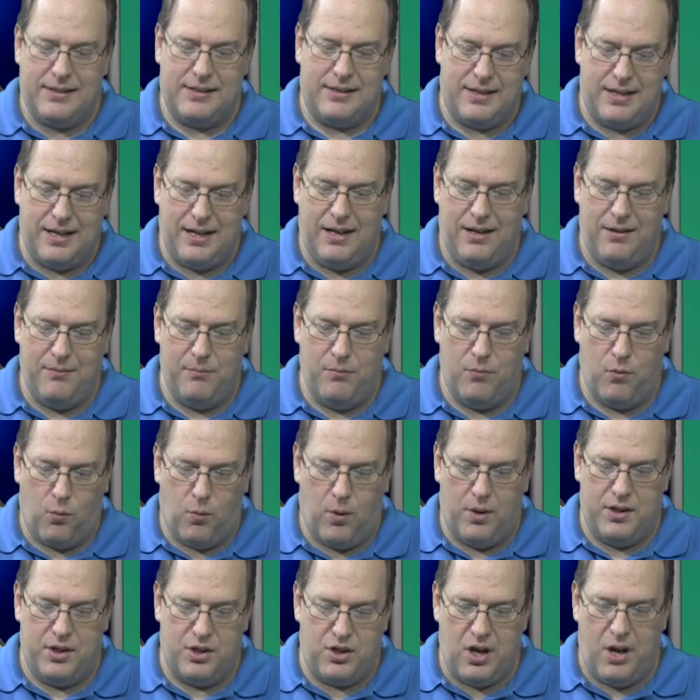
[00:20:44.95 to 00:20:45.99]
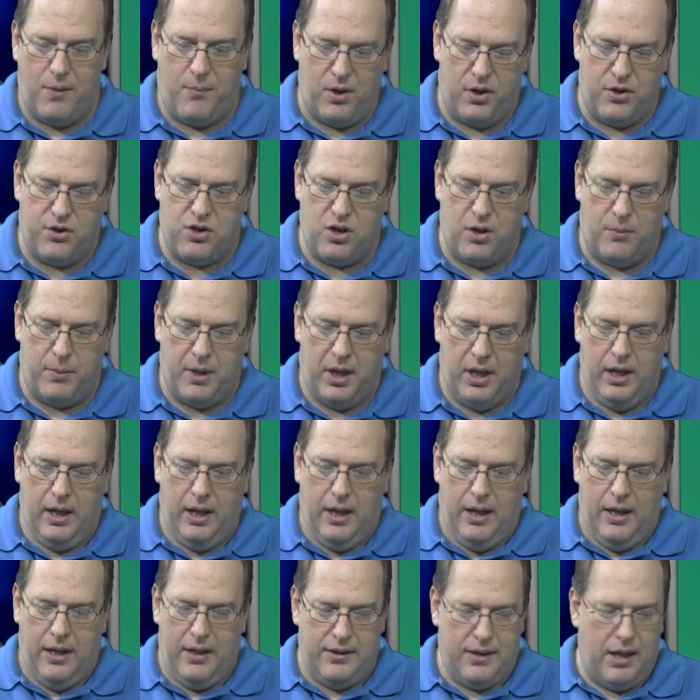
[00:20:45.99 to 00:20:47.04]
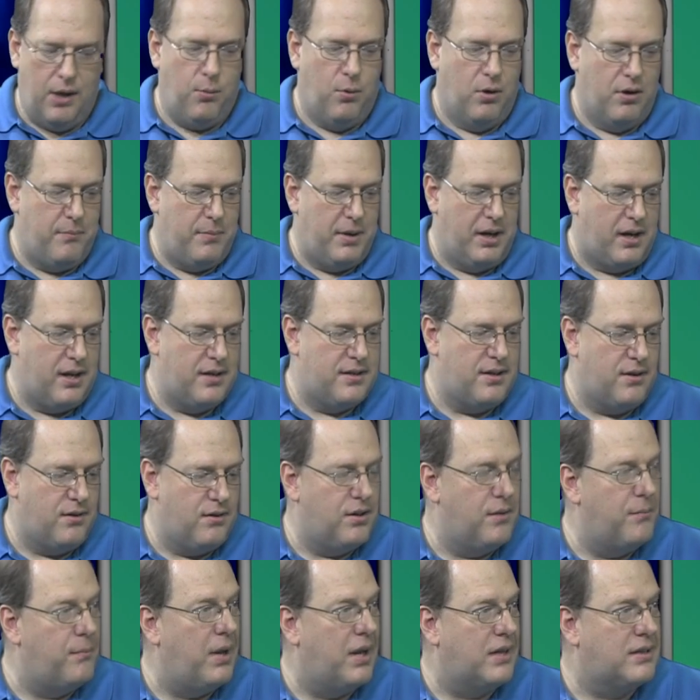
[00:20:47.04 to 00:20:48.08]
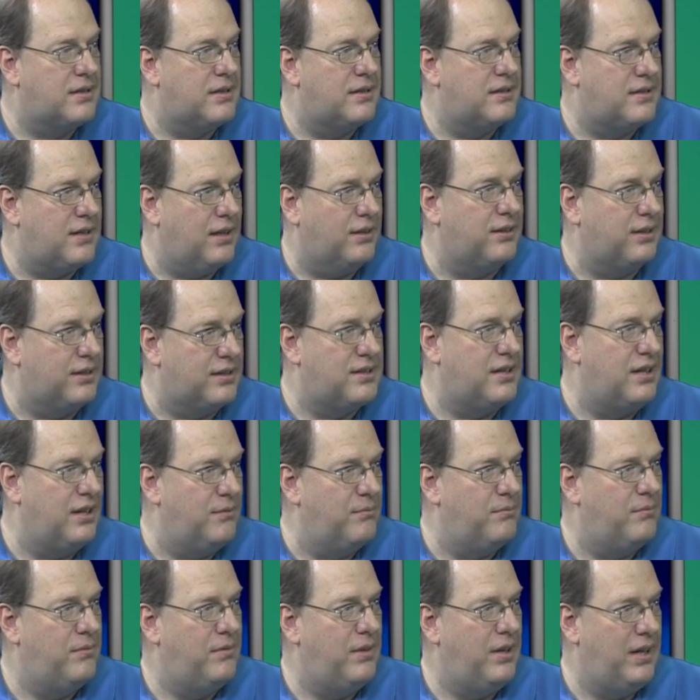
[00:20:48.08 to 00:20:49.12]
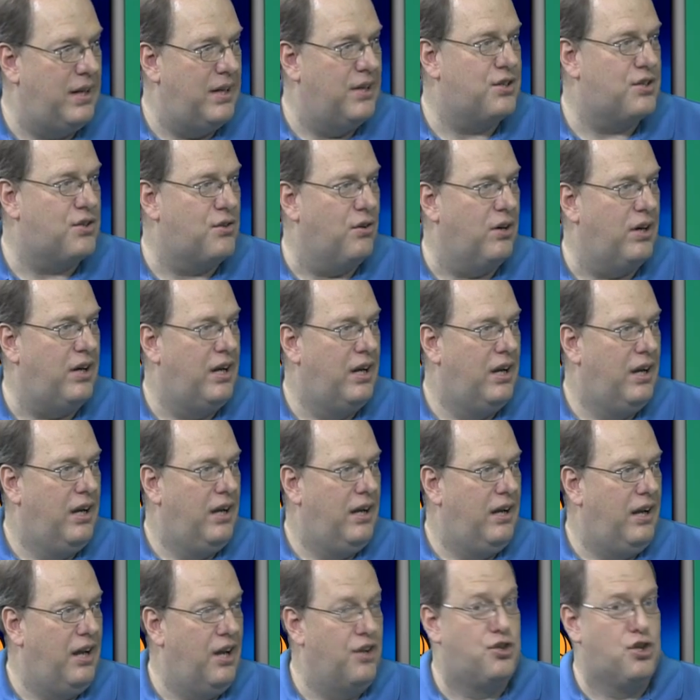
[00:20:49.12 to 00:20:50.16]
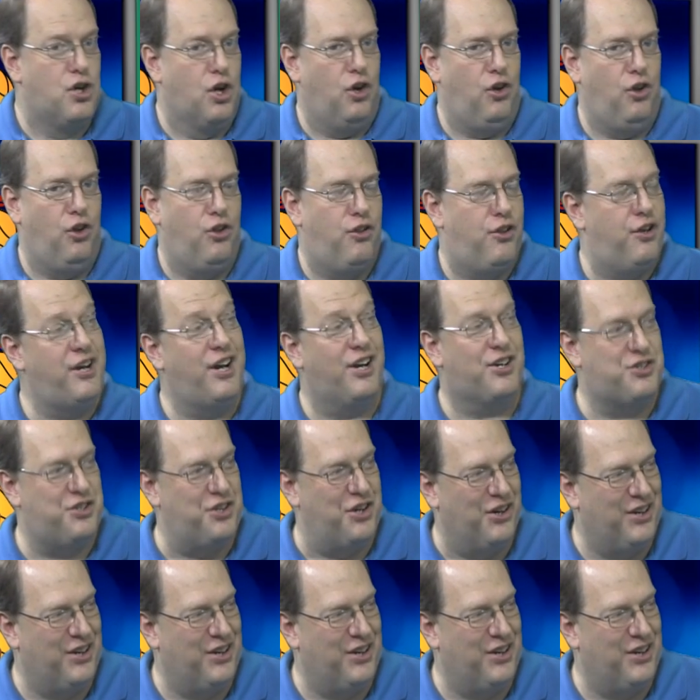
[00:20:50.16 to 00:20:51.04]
team won the championship, they would have been considered the best Celtics team in history until the next year.